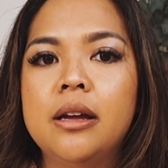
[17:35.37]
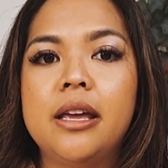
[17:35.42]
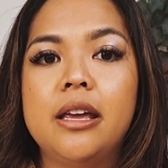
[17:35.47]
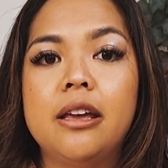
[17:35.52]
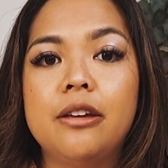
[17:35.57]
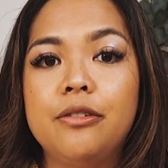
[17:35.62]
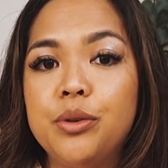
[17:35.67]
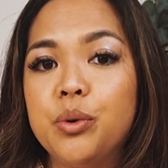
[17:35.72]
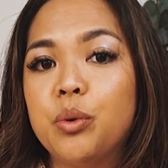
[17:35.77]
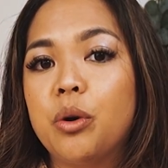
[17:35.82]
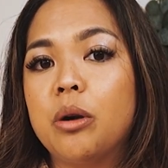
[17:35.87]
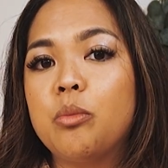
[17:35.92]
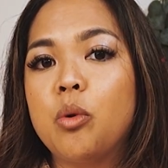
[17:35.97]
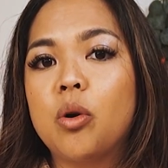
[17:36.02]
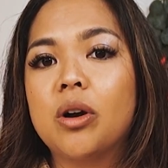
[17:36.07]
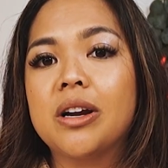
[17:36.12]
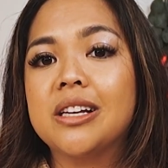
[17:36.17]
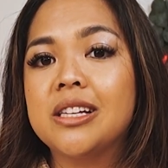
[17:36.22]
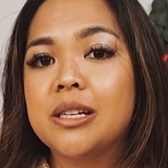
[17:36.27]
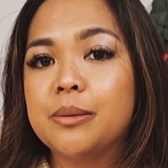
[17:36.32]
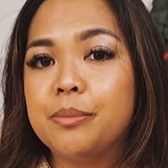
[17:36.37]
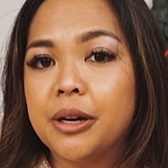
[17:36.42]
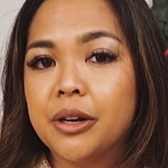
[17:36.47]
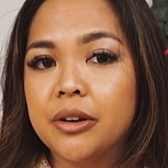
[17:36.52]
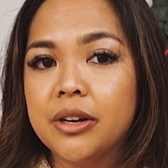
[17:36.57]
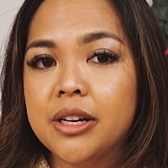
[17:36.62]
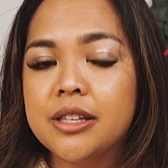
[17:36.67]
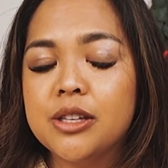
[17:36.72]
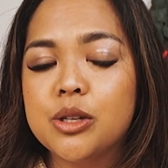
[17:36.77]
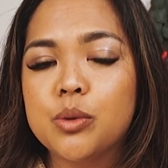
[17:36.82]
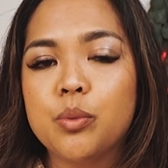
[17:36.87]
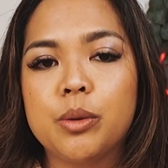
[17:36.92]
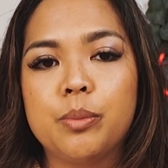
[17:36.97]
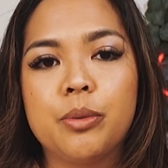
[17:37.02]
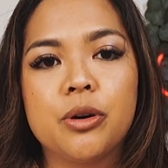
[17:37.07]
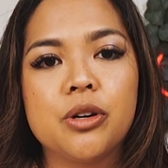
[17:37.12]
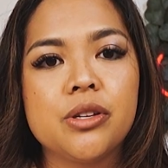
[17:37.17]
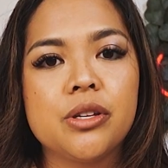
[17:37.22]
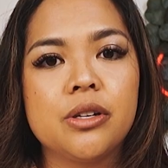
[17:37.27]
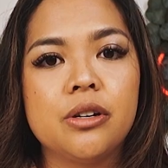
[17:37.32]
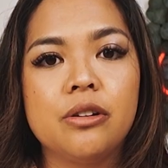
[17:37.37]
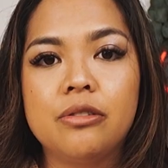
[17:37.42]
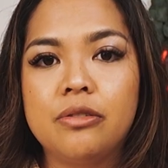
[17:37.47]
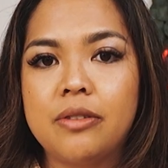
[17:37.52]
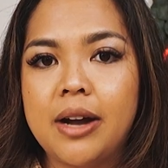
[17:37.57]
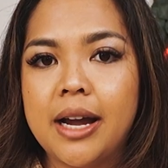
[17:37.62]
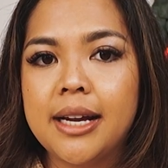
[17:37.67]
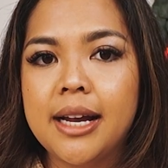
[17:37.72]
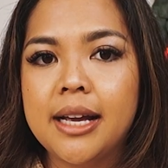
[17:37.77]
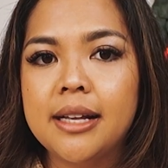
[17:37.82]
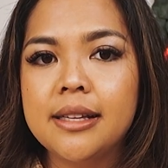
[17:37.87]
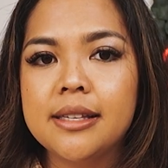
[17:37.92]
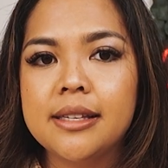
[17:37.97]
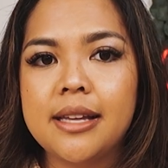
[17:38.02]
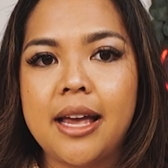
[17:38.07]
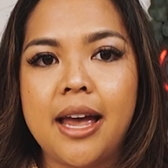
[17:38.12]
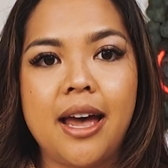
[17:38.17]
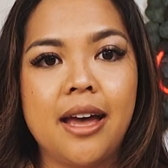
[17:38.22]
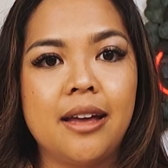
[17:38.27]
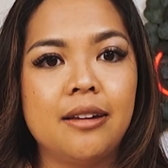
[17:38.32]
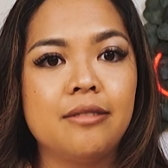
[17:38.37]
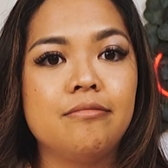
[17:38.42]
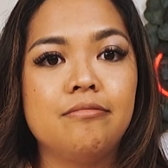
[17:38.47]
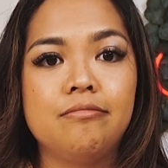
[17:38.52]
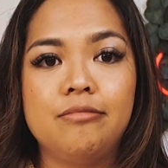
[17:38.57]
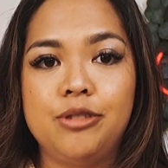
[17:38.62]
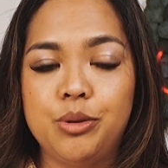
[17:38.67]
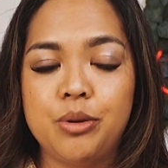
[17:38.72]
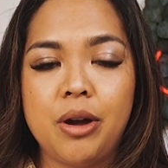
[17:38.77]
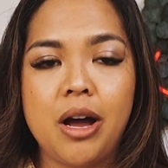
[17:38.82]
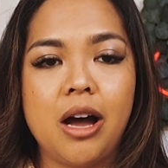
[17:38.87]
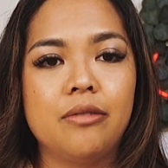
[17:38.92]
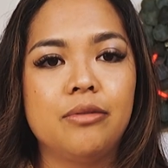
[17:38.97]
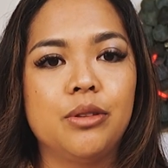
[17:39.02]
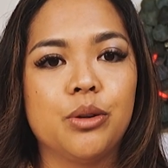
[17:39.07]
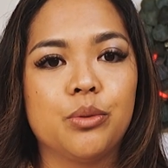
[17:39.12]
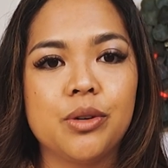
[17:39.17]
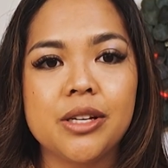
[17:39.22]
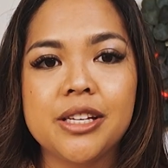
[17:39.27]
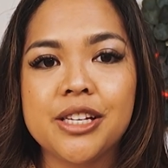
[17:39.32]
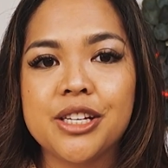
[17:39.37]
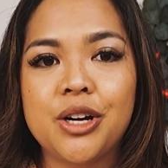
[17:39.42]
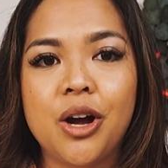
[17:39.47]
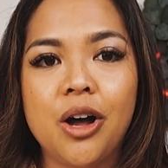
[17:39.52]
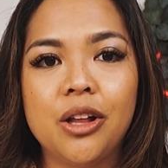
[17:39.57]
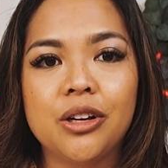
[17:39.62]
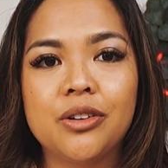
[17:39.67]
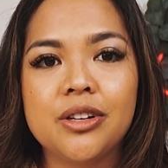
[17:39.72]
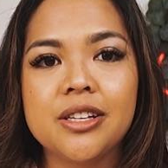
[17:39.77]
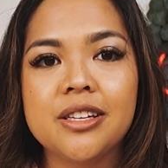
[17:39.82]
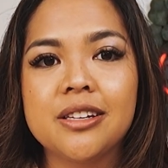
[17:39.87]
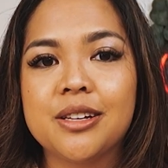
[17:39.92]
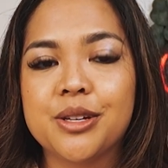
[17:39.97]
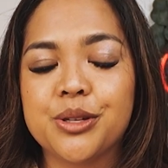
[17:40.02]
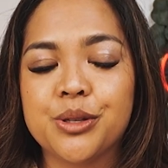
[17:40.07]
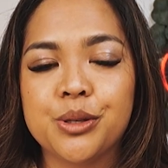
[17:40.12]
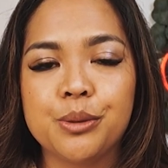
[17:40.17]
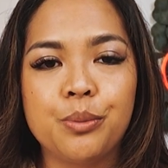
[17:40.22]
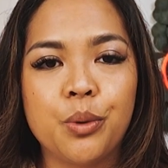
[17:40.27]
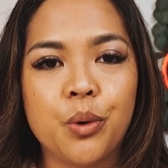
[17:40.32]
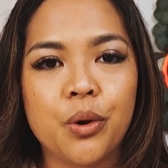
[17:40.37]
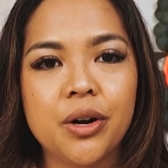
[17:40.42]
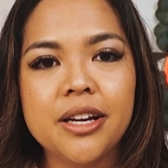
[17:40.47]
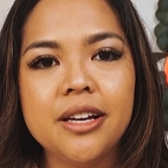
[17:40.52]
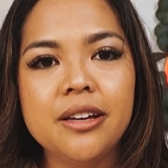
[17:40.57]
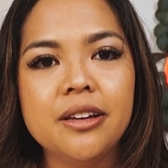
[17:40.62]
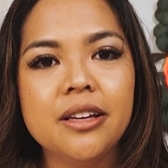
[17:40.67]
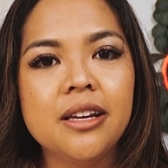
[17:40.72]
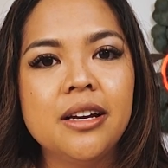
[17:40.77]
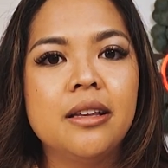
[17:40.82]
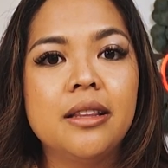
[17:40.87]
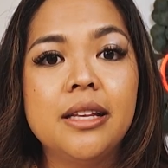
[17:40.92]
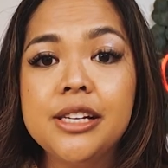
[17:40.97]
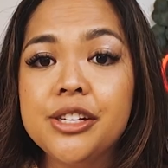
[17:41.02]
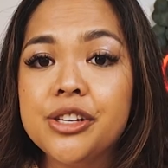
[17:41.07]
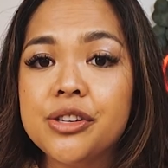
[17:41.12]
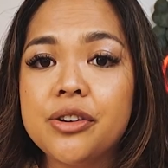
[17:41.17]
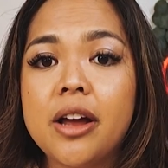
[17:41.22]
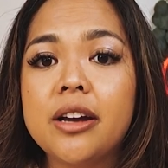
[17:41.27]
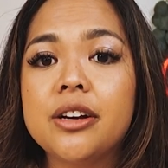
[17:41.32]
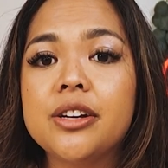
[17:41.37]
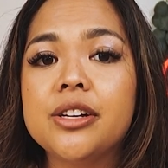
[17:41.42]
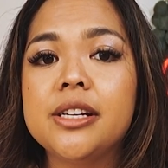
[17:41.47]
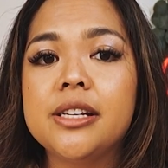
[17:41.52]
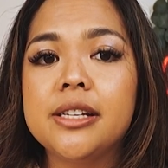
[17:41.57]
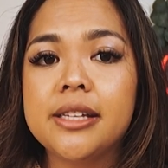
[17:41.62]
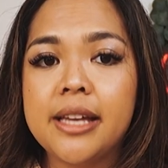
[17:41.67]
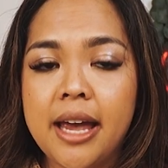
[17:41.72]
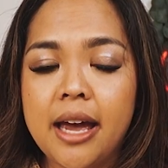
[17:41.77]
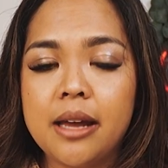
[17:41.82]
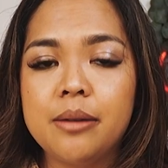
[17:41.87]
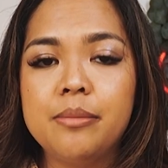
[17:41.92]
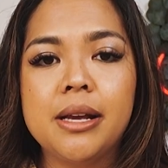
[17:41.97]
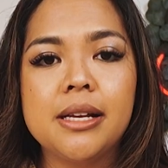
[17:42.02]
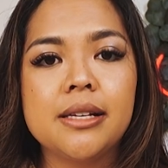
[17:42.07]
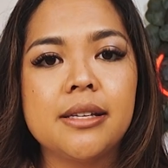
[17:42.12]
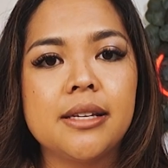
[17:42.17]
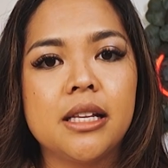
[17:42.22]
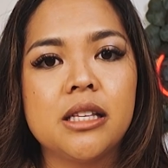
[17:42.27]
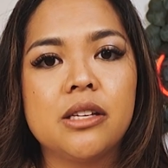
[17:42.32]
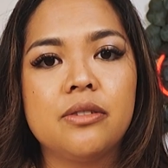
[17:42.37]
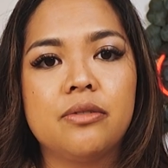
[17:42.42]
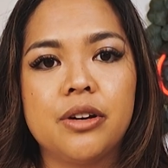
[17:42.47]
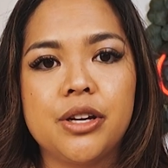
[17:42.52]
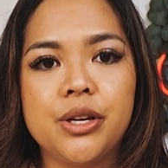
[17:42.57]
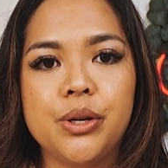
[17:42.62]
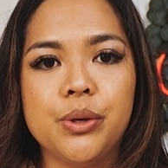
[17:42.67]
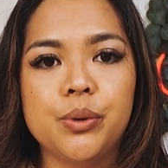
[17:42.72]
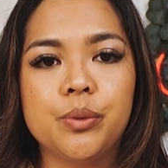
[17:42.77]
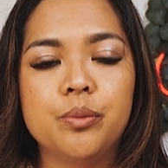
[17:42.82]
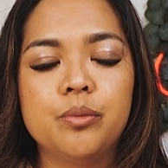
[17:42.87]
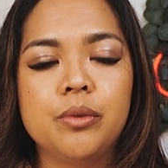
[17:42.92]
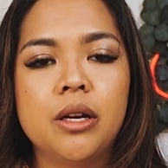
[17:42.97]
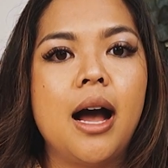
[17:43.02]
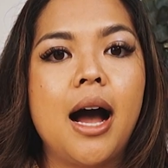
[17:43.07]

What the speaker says: If you are more experienced with personal finance and you have the risk tolerance to support it, these strategies can make sense for you.